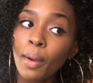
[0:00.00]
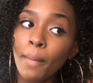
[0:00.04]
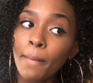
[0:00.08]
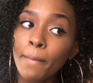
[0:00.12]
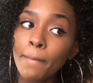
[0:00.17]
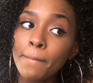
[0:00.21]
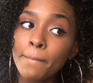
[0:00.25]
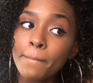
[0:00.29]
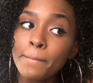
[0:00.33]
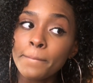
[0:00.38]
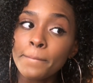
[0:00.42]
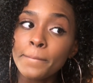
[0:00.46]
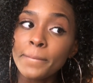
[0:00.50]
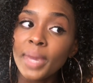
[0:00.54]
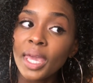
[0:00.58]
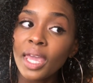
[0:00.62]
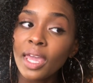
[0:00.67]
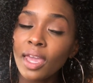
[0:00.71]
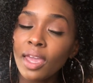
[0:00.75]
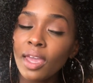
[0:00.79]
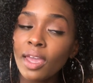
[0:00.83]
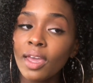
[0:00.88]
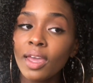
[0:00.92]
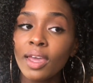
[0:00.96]

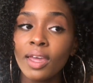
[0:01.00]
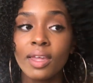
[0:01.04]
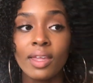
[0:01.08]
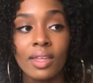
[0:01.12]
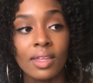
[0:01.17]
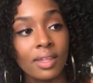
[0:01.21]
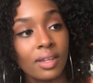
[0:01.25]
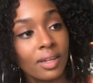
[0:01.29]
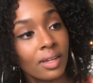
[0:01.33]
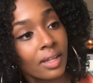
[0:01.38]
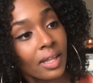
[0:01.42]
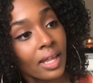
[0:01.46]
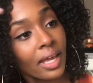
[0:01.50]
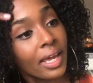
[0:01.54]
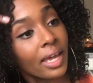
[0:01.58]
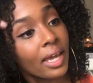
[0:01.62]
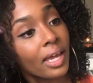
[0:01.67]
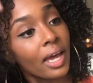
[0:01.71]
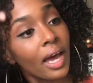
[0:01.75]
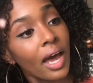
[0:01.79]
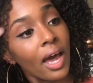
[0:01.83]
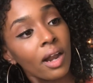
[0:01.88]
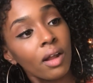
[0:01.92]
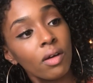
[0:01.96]
man, like,
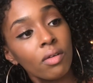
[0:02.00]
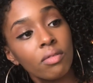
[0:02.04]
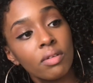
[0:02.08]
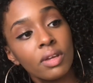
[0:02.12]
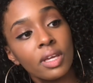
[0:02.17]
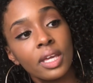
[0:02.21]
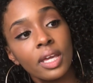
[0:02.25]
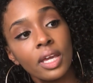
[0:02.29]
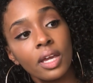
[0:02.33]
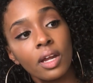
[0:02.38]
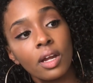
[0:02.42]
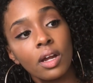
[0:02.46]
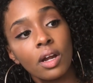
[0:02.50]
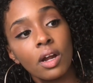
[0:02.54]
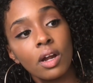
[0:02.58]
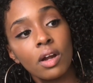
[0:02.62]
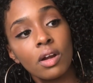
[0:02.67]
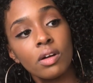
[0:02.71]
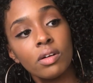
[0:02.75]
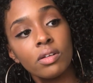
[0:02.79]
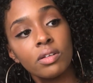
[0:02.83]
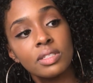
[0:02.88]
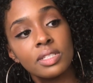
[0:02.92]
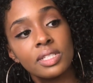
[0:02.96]
I don't get
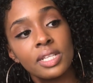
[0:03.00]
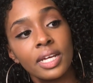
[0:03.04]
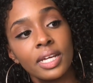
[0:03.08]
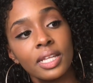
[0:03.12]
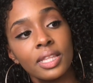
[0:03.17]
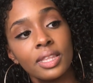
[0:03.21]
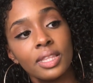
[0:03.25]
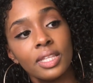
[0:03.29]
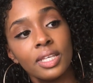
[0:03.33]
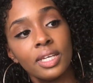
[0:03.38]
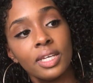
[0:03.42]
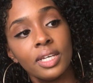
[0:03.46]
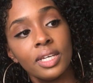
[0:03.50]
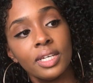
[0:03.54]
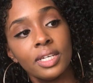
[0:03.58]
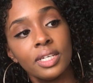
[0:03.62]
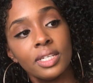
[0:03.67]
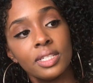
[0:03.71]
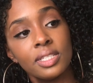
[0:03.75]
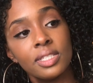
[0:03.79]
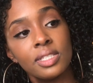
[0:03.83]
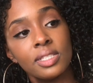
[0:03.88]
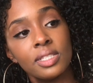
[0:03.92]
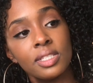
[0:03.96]
curls like
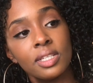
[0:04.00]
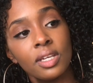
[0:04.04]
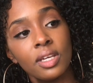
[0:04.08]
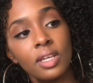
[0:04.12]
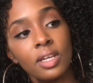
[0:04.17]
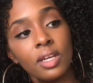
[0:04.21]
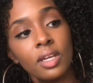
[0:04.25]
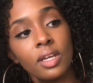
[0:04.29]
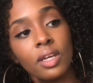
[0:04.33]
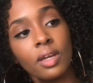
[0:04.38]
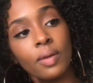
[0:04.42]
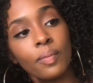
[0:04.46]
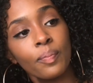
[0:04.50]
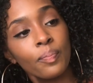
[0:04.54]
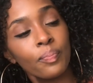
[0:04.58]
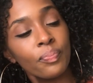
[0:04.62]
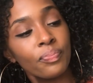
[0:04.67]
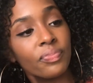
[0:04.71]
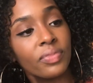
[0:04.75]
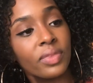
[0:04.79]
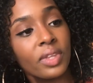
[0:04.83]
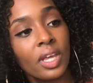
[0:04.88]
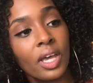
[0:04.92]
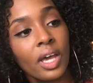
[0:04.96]
this.
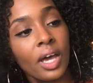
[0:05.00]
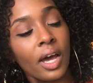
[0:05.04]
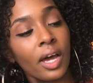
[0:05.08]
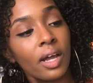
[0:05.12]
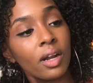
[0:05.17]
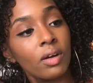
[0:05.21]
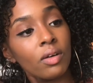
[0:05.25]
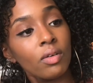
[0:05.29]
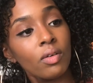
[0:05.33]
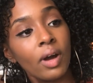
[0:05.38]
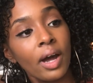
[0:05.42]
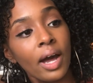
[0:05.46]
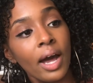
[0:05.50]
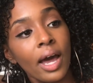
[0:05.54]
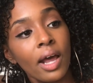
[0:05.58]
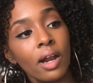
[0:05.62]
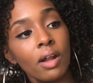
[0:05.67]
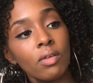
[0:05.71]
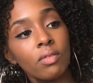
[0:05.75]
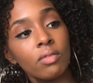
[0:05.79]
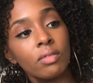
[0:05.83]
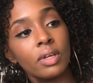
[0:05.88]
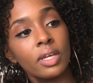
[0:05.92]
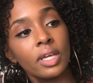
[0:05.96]
I
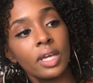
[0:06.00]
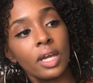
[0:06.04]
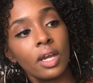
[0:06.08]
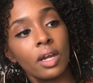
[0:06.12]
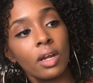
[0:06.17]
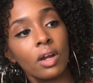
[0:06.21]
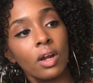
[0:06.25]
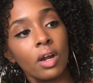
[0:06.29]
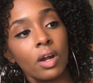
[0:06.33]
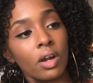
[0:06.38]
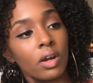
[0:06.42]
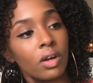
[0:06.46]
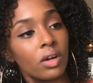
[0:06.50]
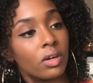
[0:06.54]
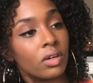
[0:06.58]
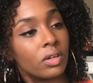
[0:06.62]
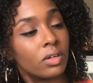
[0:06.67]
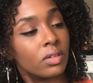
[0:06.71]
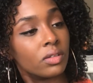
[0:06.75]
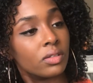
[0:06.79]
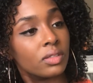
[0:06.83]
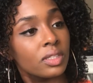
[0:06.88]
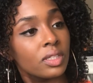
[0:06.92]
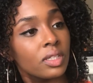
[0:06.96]
don't get
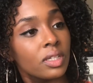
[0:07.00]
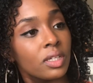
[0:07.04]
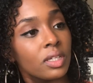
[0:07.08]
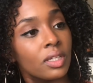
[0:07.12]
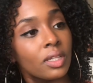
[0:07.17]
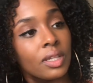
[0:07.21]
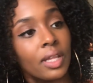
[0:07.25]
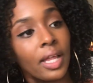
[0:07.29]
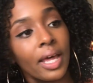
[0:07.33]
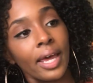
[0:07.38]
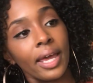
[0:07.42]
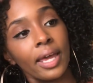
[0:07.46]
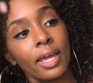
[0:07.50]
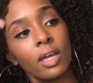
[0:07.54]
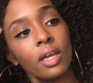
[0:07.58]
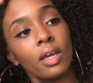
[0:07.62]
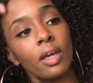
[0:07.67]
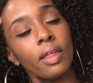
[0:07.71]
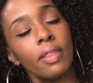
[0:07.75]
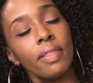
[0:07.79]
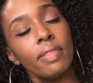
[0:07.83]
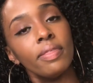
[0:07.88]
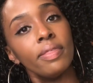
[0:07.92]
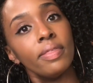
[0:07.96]
curls like
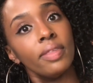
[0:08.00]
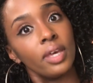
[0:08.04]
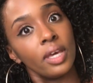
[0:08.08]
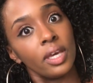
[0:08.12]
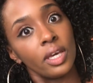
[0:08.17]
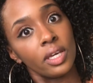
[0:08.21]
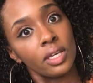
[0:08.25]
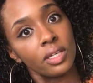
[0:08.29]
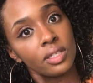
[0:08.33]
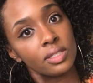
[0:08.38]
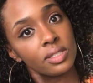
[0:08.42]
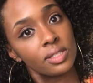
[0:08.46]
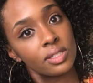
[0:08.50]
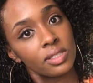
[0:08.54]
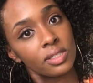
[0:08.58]
this.